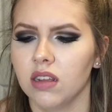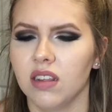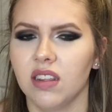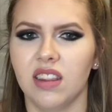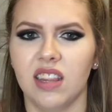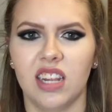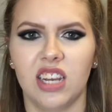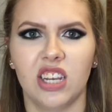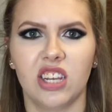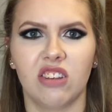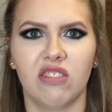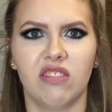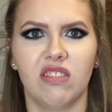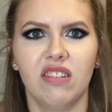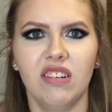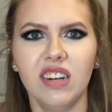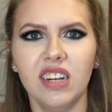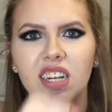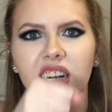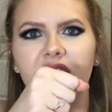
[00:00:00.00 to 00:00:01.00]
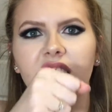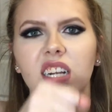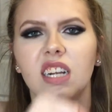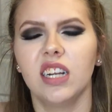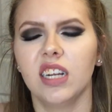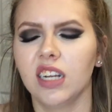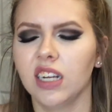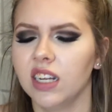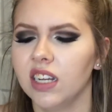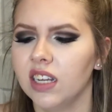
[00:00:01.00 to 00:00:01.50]
And it just go.
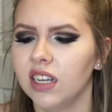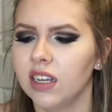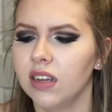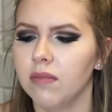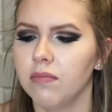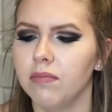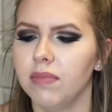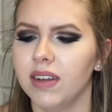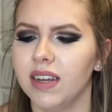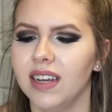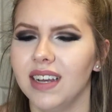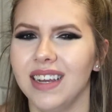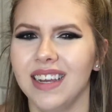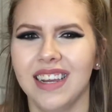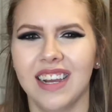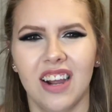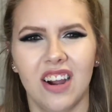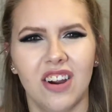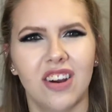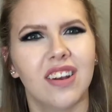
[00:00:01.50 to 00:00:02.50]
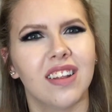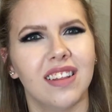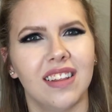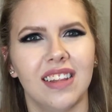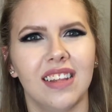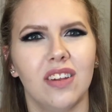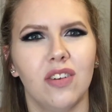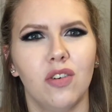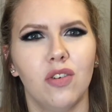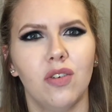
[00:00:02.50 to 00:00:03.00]
But it hurt
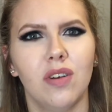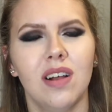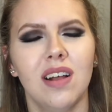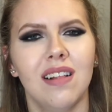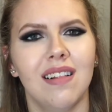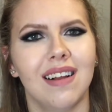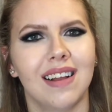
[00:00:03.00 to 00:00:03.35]
a little,